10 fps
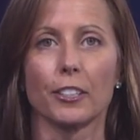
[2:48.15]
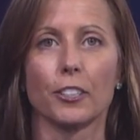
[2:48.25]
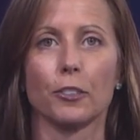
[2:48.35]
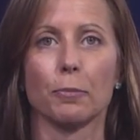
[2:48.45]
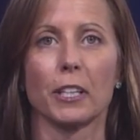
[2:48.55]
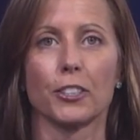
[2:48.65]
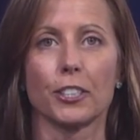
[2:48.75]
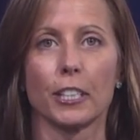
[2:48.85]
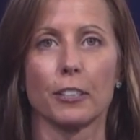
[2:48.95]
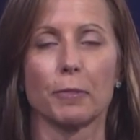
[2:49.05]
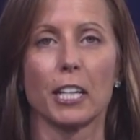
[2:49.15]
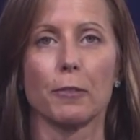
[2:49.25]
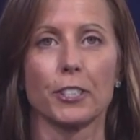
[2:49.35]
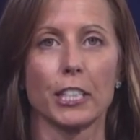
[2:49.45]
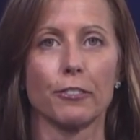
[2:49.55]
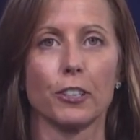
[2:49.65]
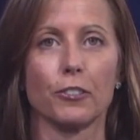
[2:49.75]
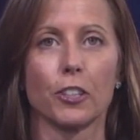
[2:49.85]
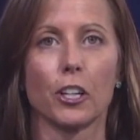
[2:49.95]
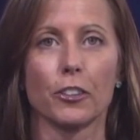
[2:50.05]
to become the CFO
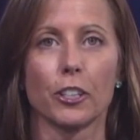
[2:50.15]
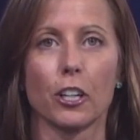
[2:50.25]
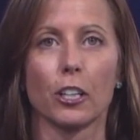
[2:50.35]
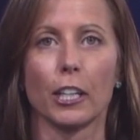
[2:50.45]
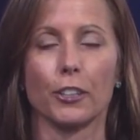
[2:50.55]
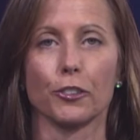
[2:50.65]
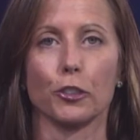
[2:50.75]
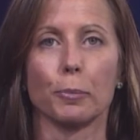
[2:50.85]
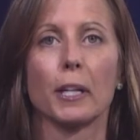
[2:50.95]
of the Carlyle Group,